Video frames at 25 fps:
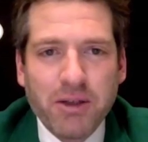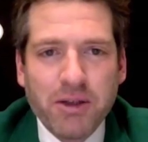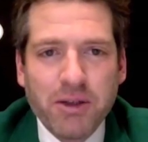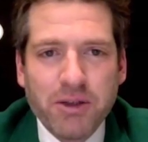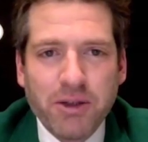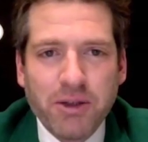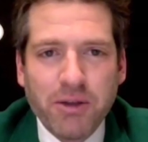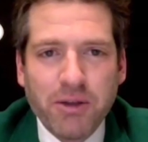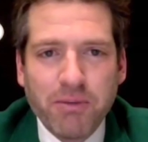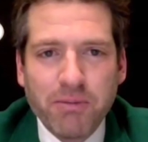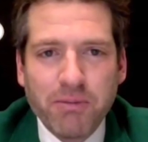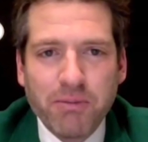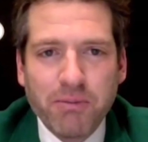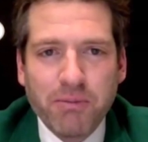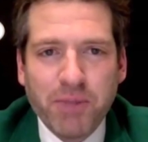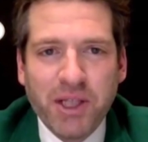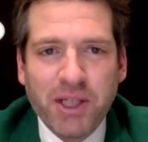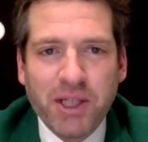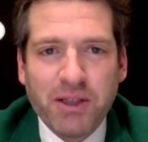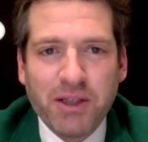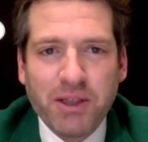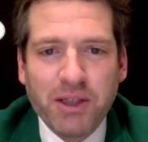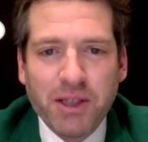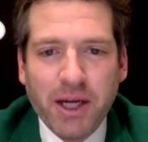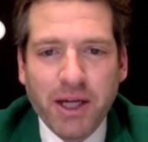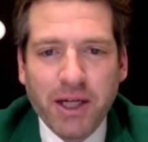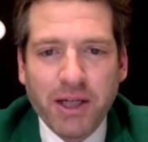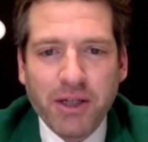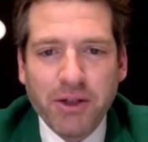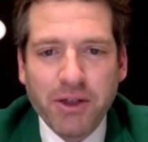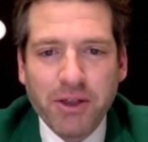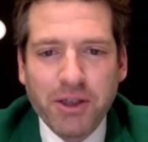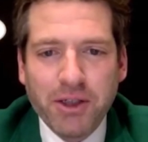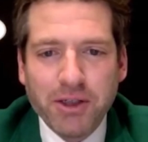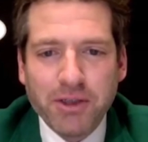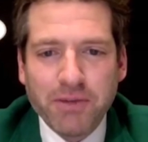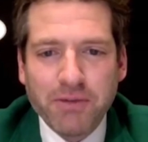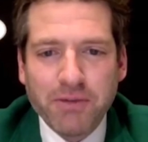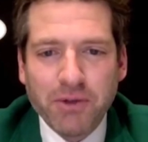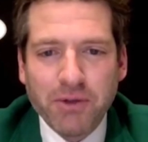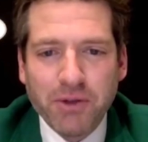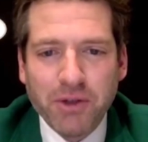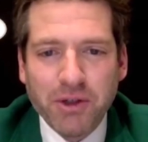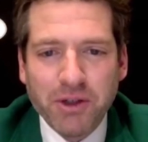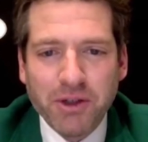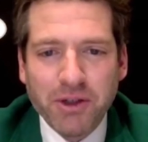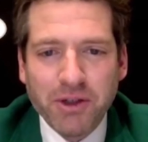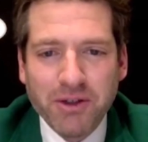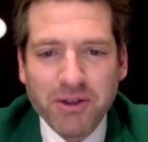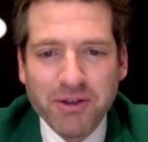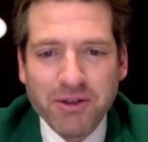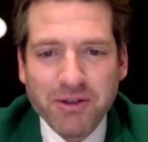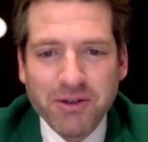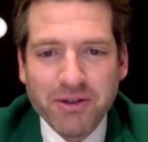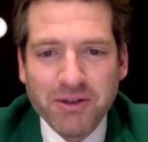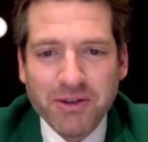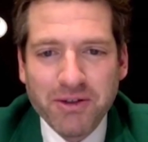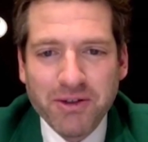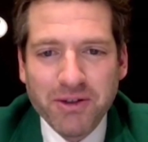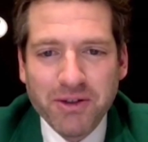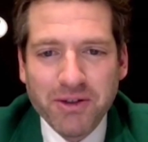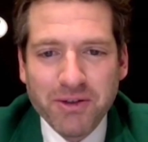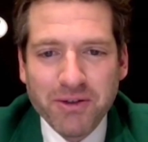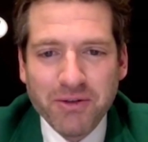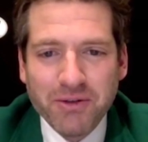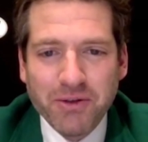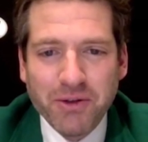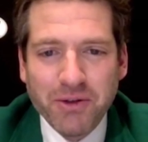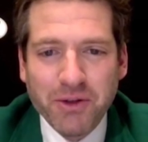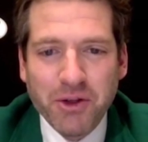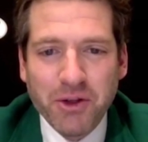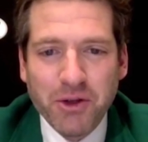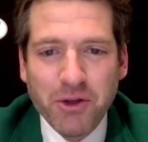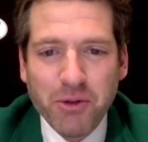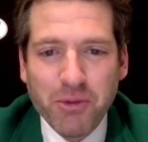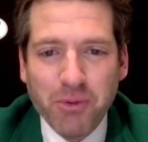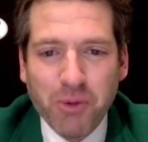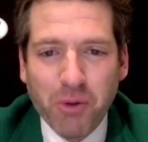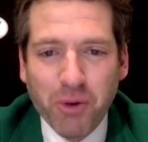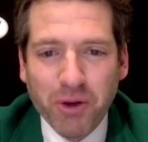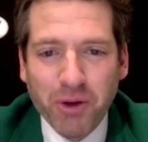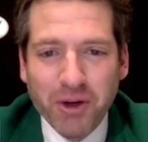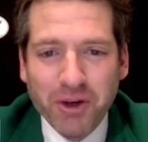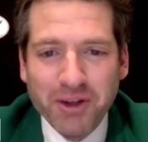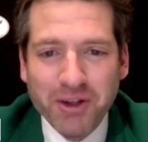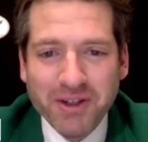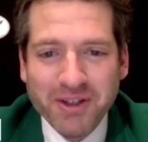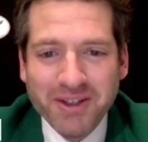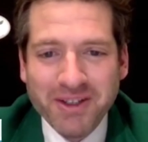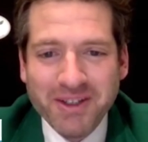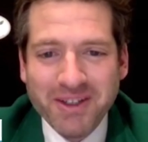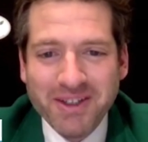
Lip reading: some BTI goodies for the newborn.